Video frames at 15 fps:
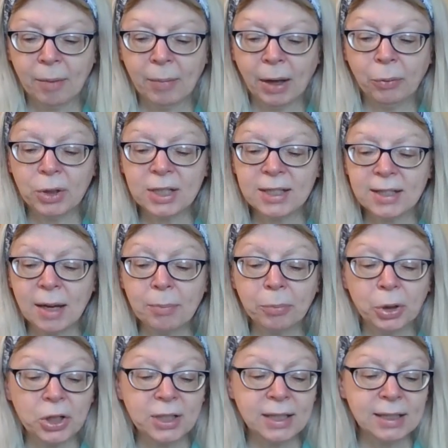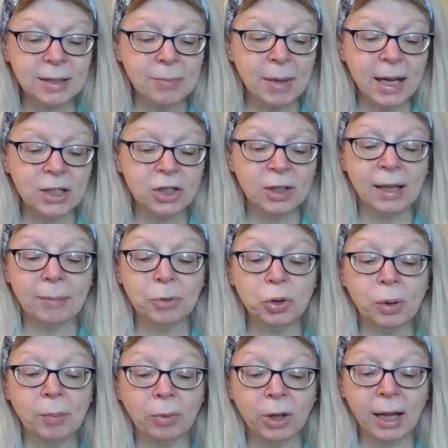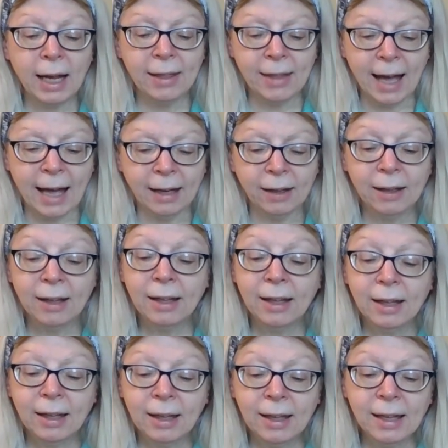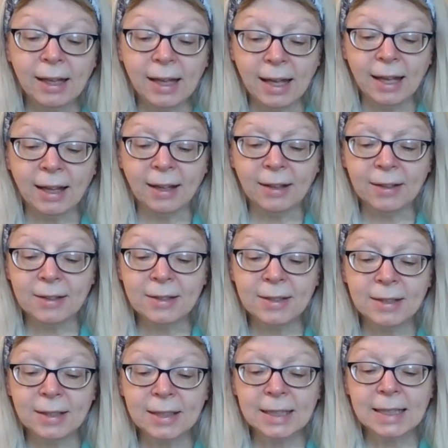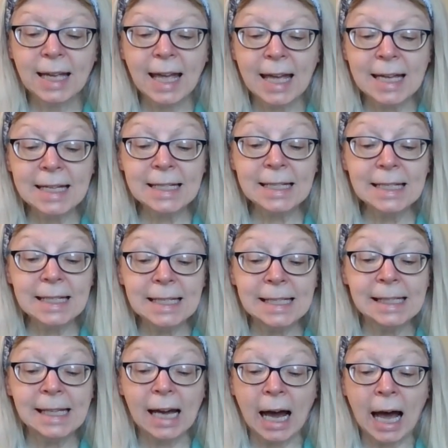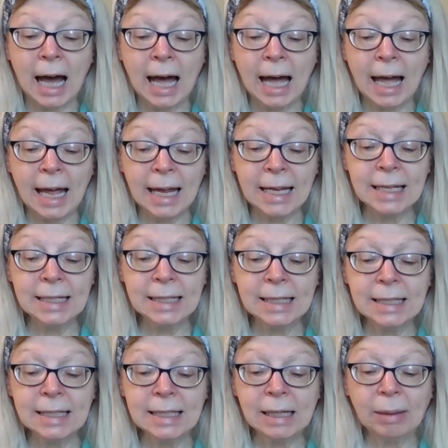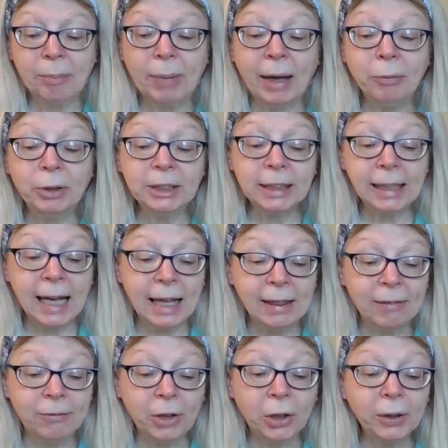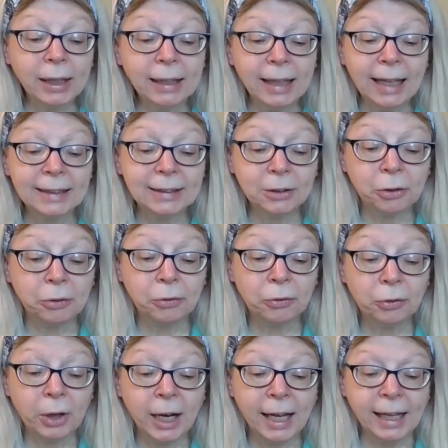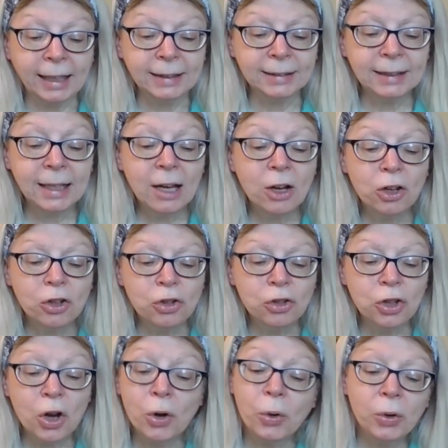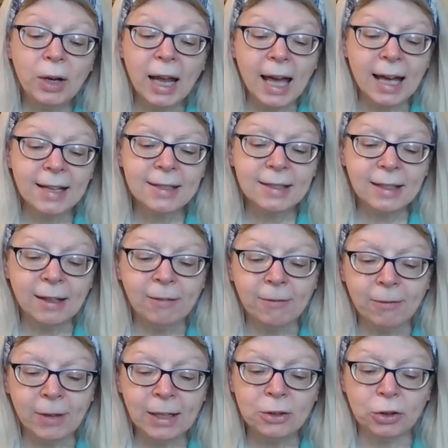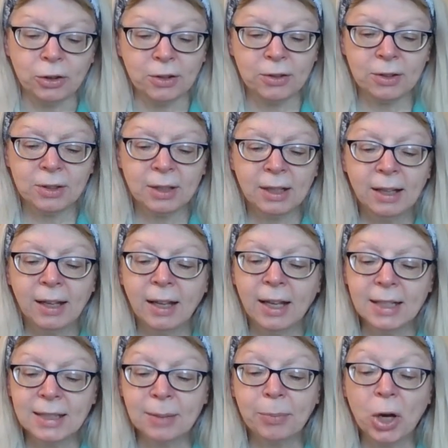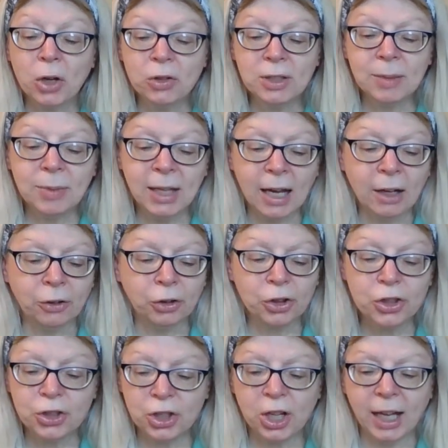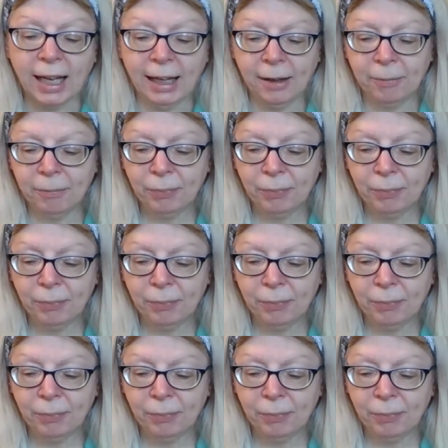by which some persons imagine them to imply that he is N-E-I, by which again the very classical phrase non est inventus is supposed to be understood.